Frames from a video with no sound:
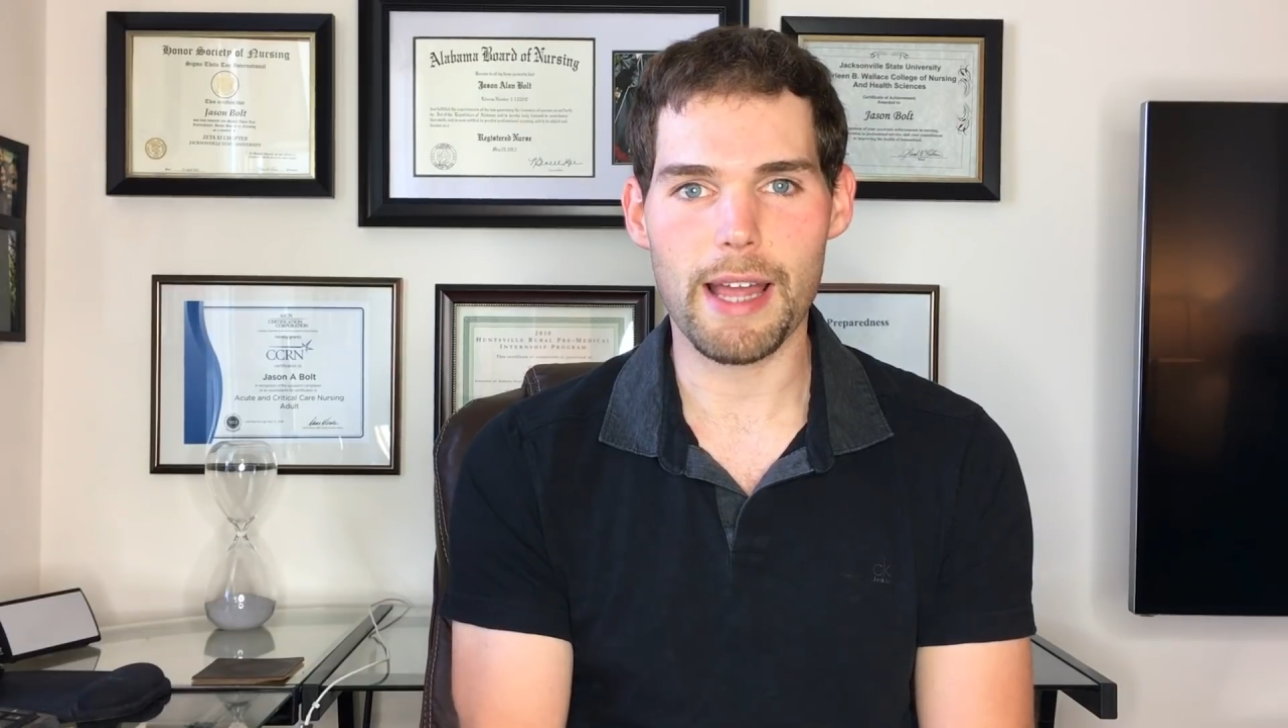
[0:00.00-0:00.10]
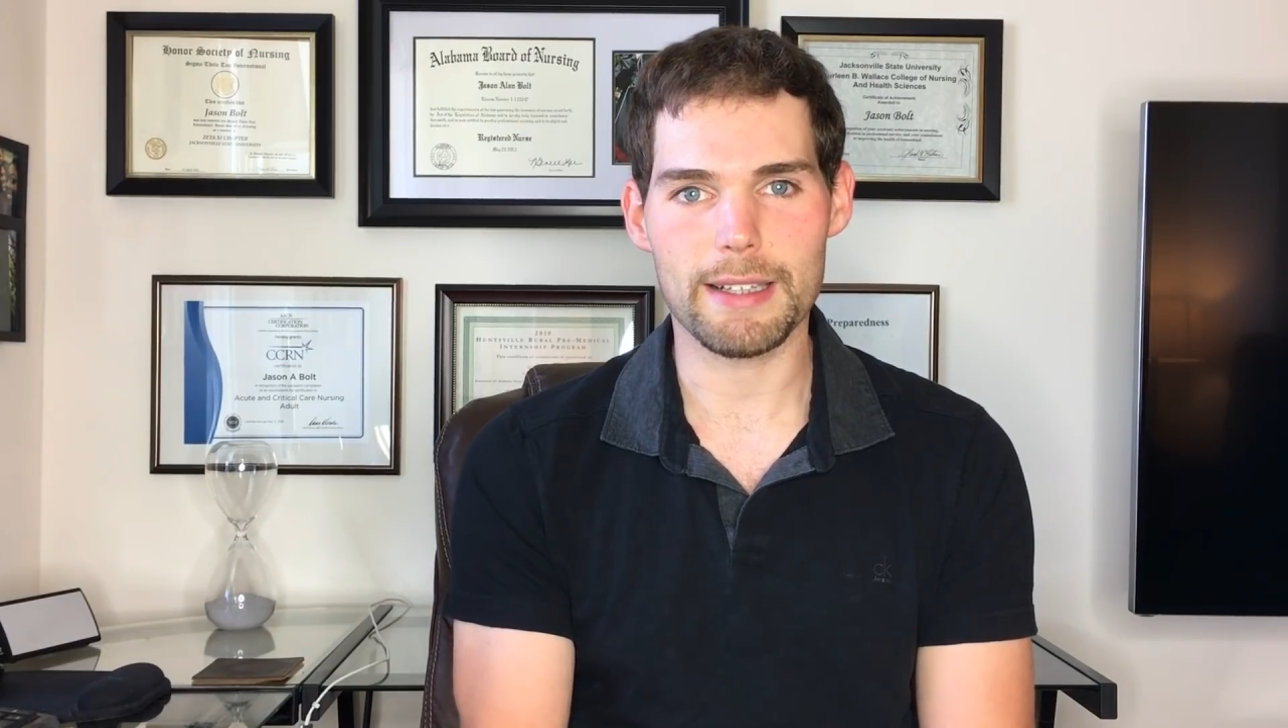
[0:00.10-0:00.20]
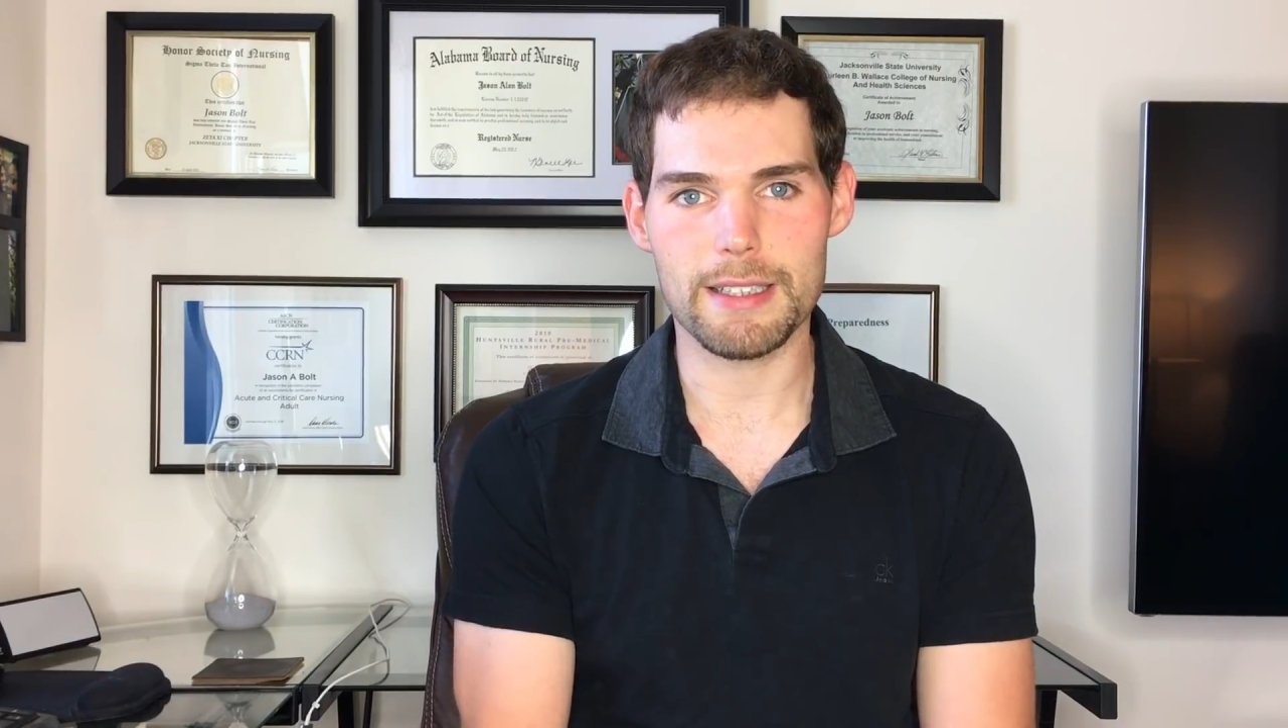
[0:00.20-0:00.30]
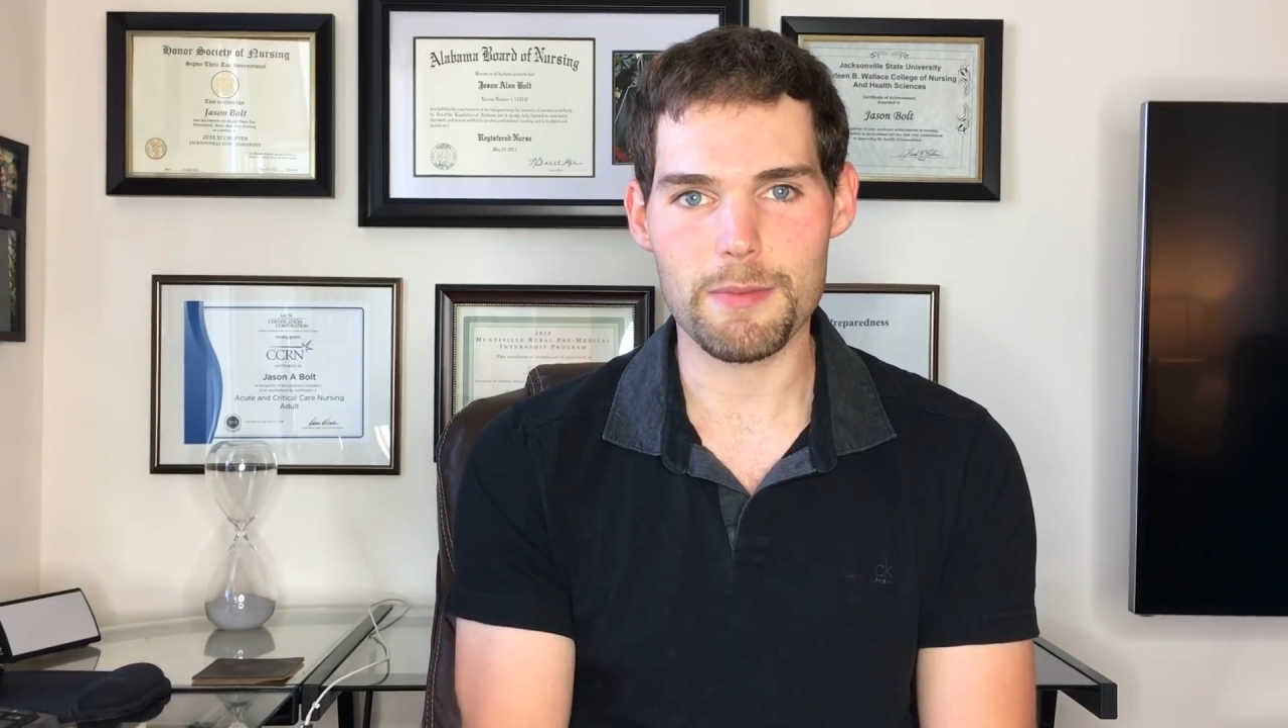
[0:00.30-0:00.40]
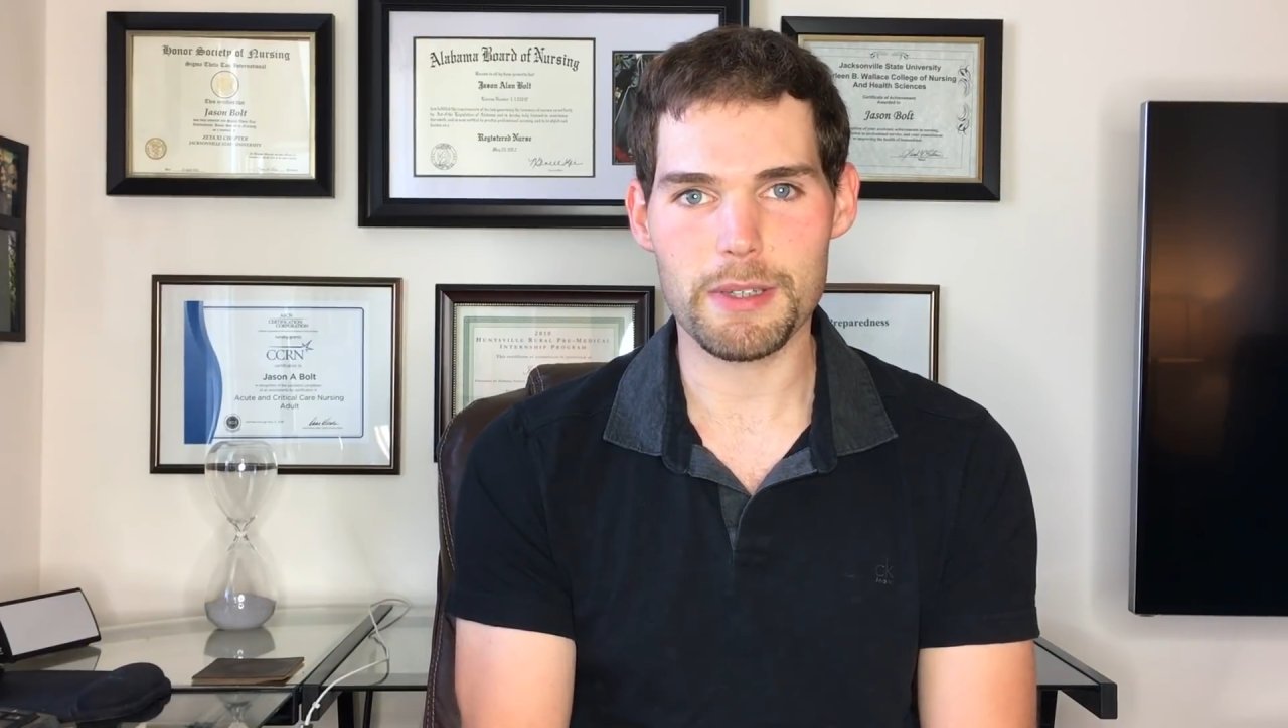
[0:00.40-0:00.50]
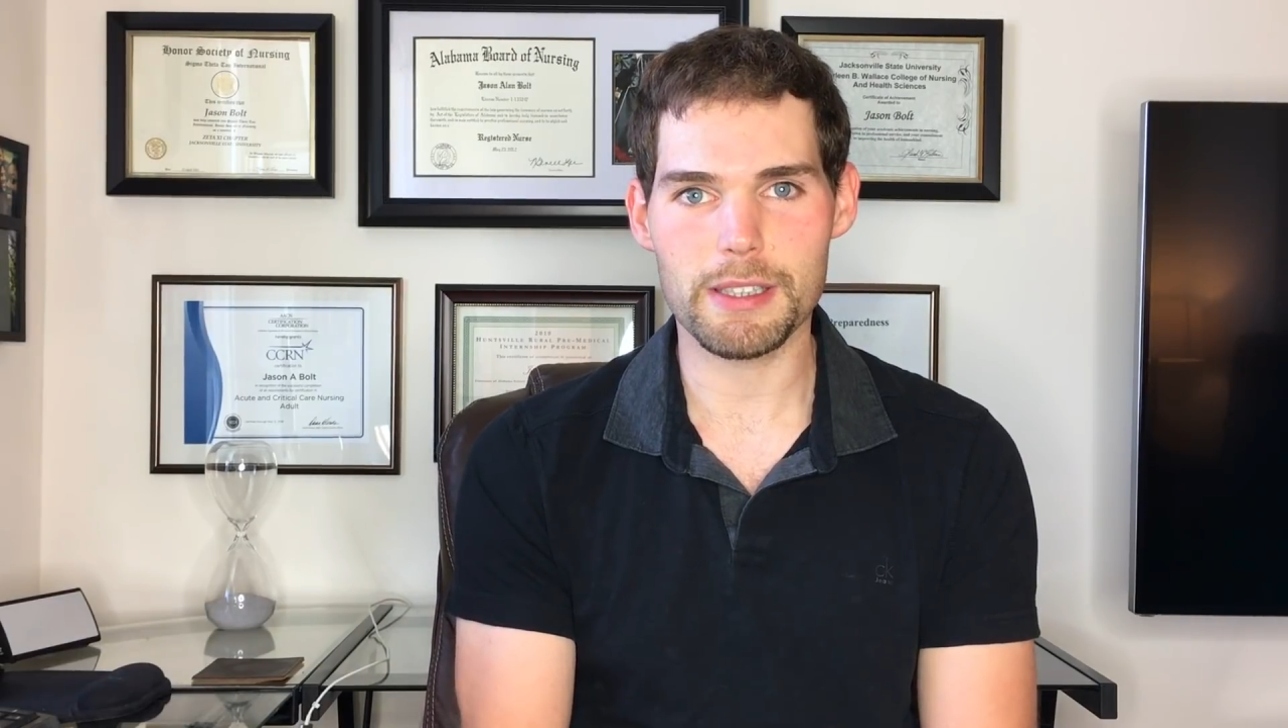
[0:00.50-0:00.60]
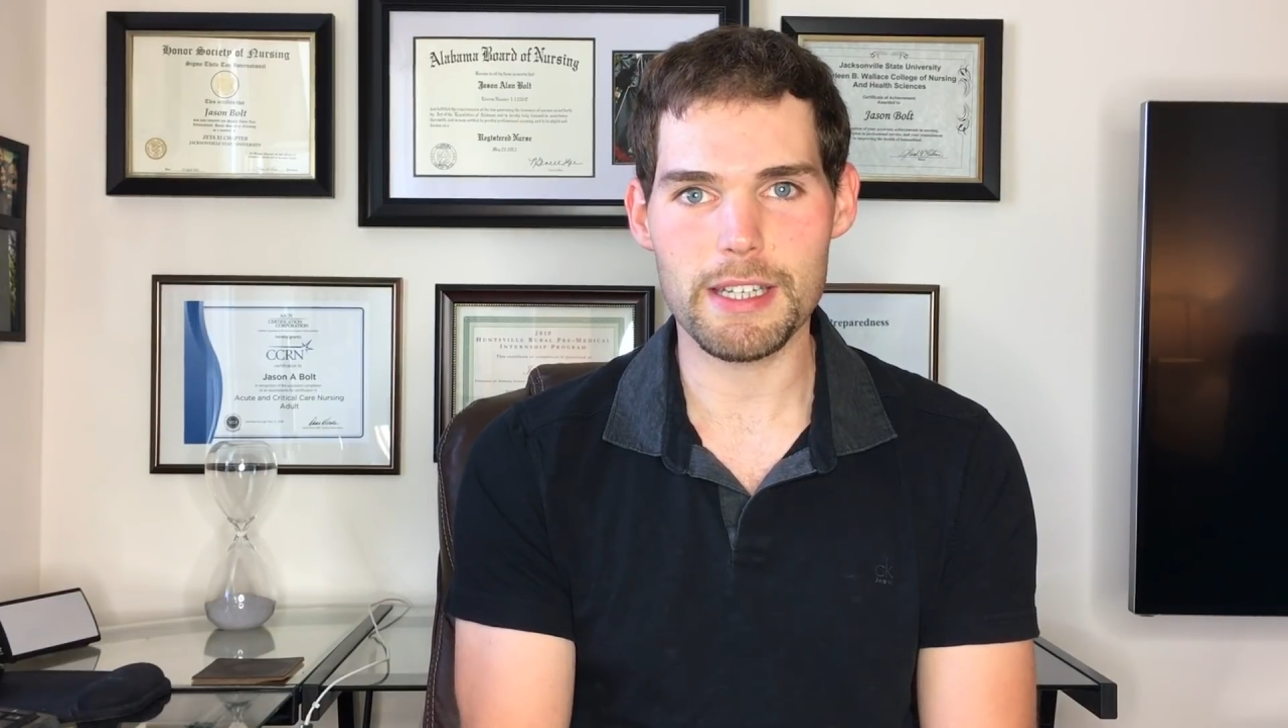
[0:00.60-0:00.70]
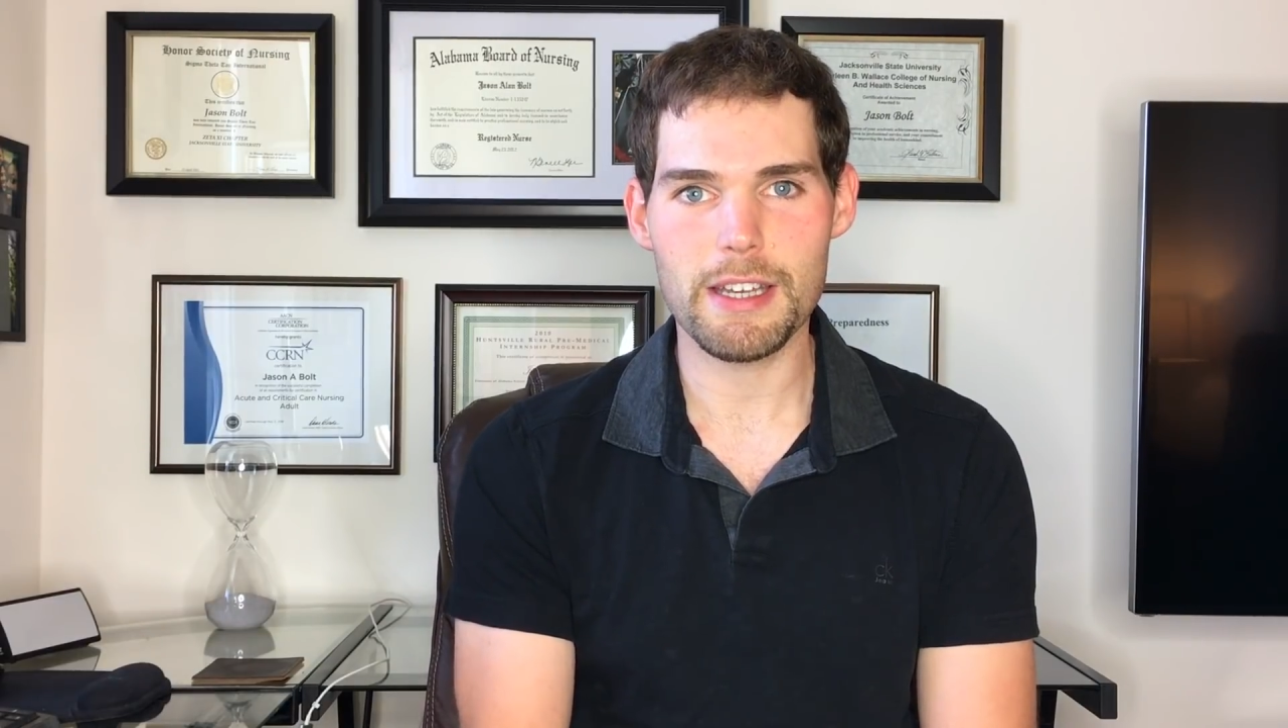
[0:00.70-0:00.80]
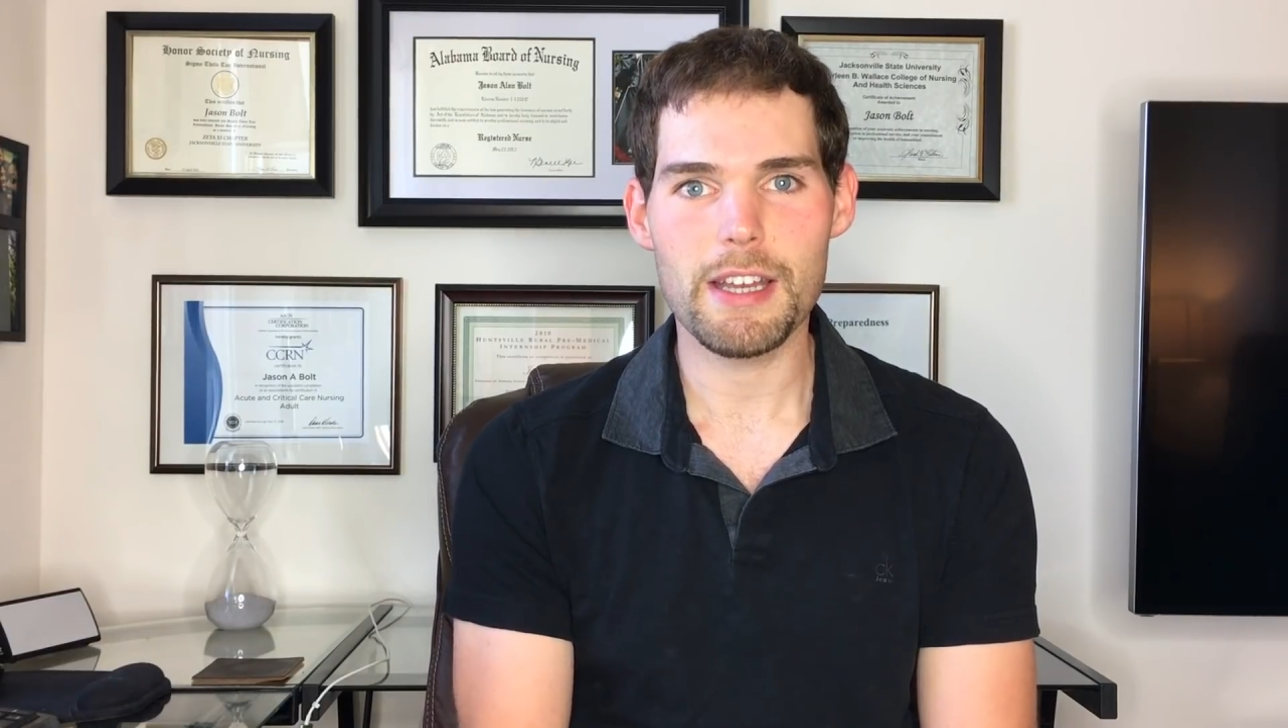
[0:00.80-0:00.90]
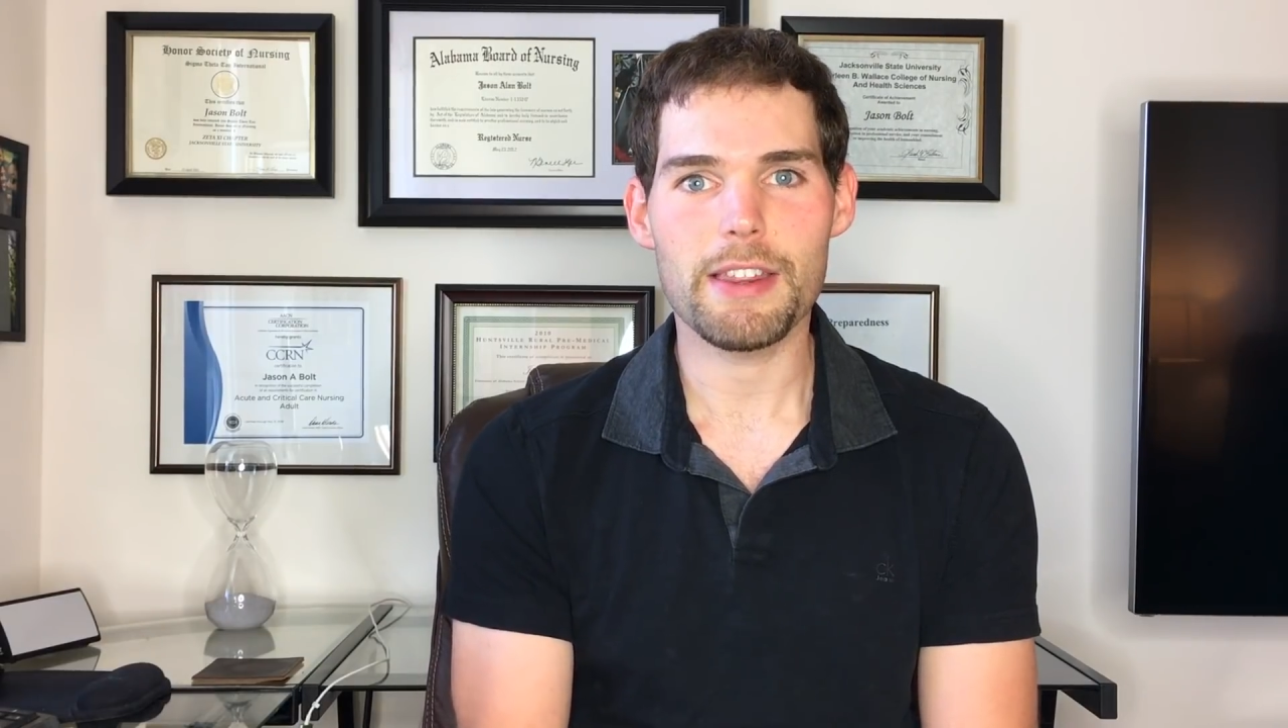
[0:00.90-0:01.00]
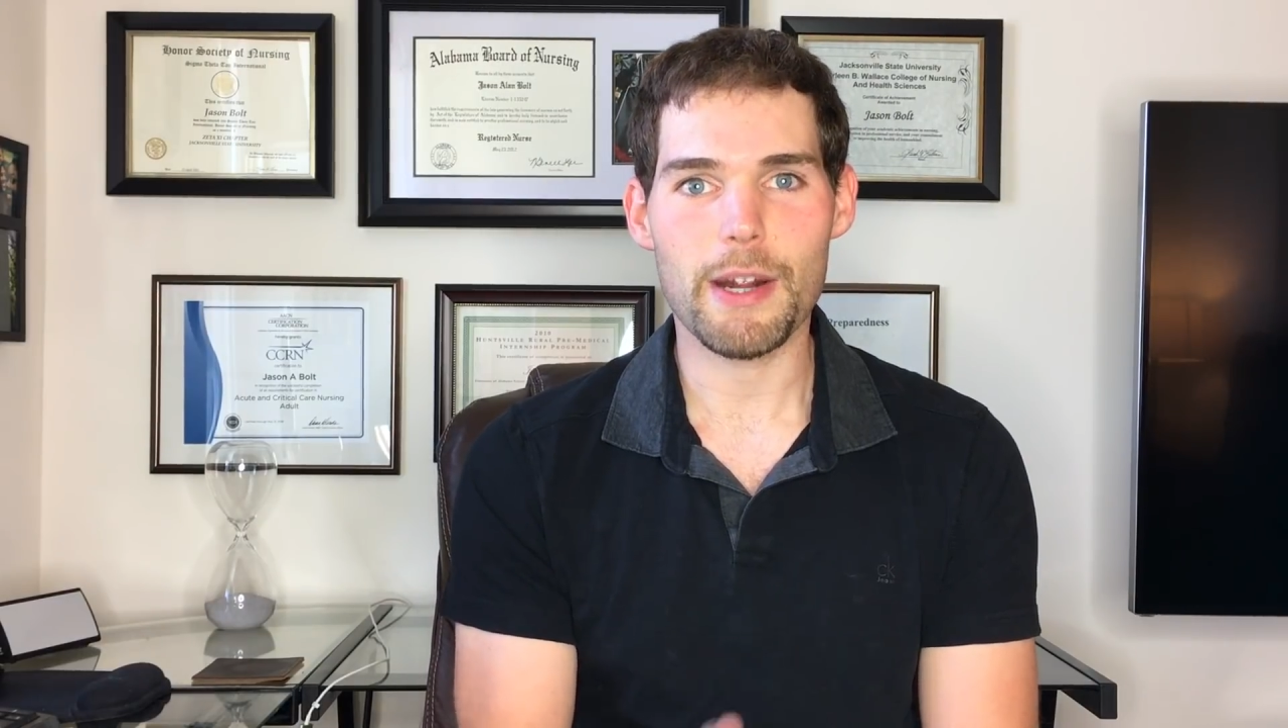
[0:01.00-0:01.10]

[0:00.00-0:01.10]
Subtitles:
academically,